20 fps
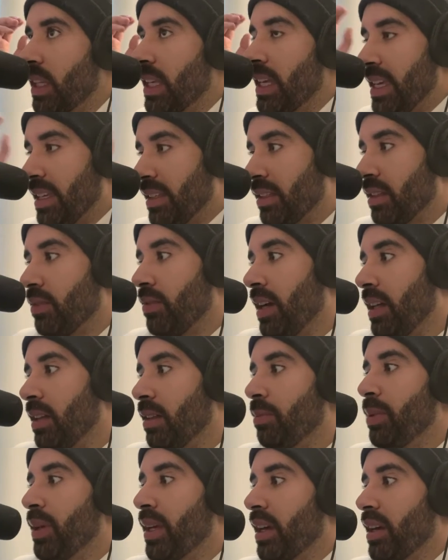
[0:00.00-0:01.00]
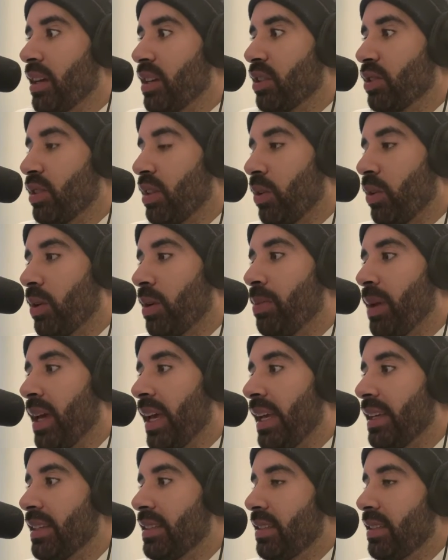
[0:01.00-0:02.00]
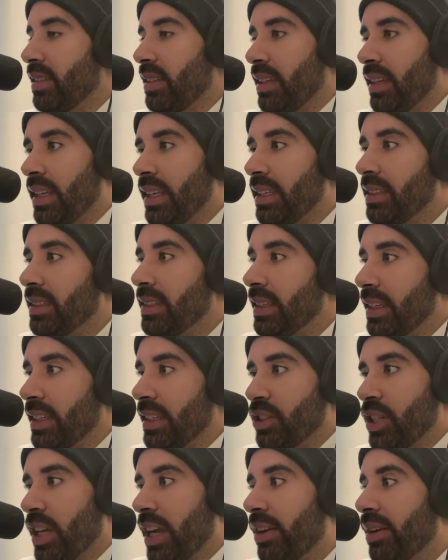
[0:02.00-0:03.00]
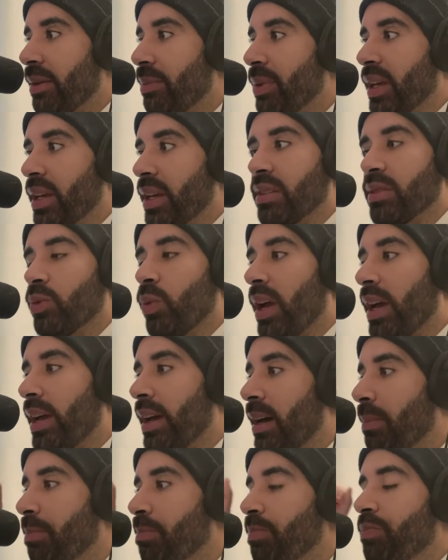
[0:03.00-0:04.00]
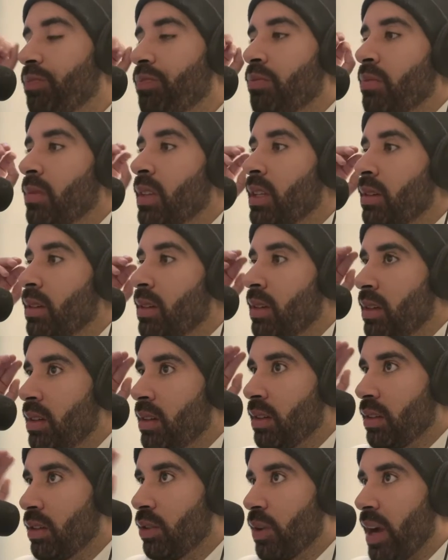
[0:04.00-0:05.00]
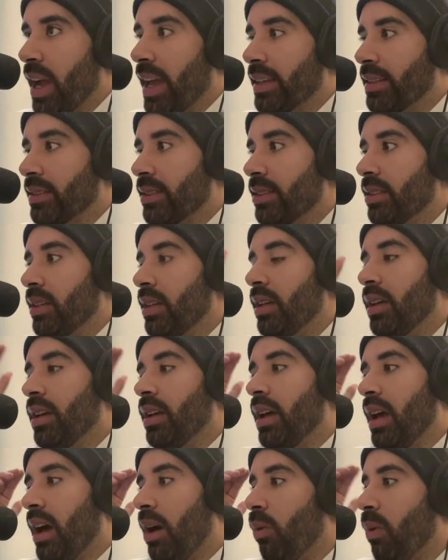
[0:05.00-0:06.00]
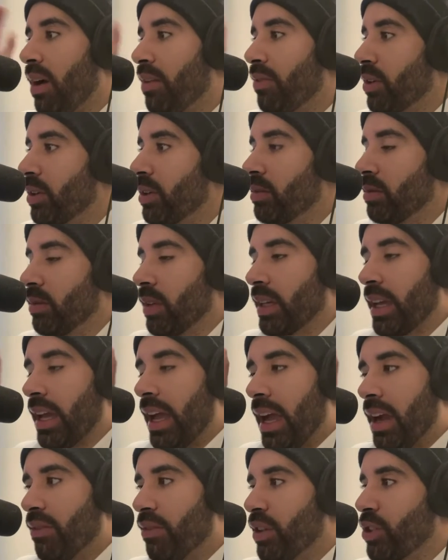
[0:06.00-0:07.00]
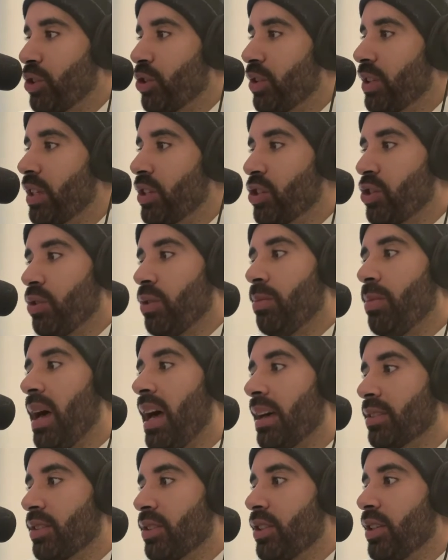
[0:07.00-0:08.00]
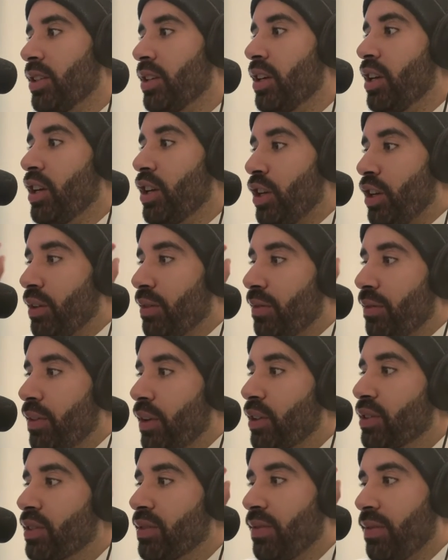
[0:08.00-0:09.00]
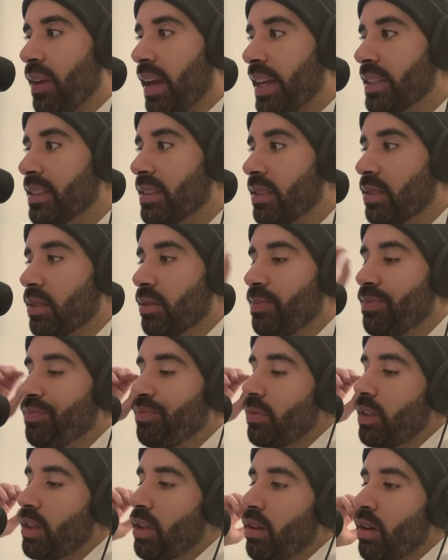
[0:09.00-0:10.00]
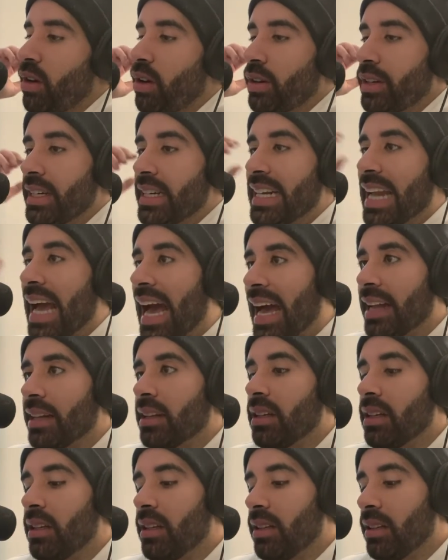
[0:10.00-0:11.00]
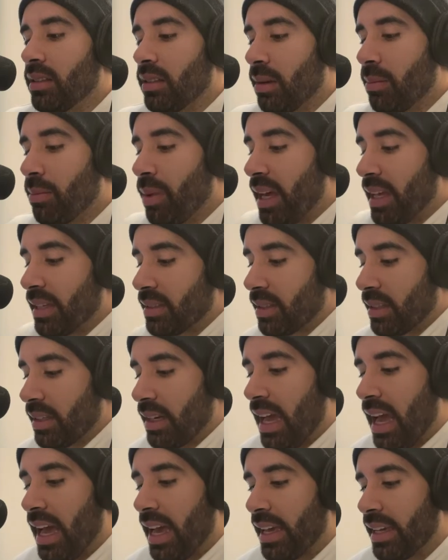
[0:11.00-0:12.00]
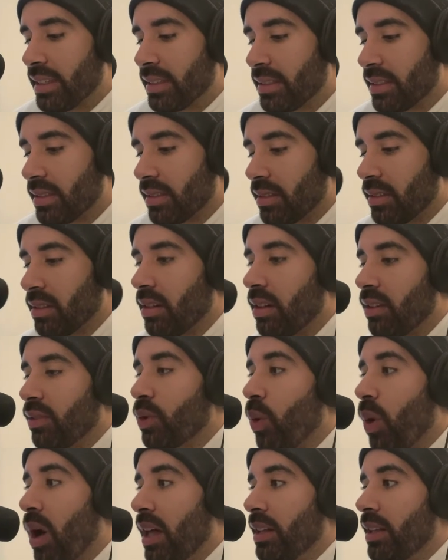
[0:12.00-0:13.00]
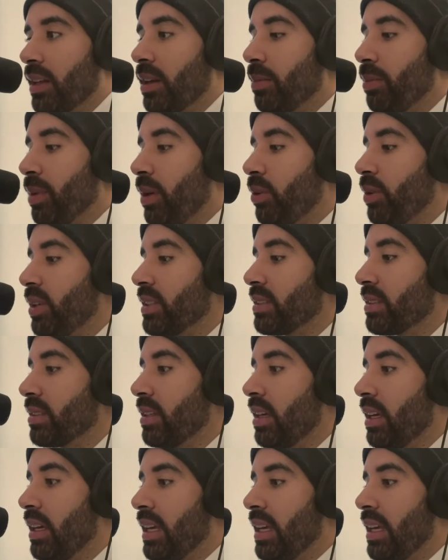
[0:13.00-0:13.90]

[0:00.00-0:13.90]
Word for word: is developing at a slower pace. He did cherry pick his way up the ranks. However, like every traditional boxer, your first fights are not the best and highest of quality opponents.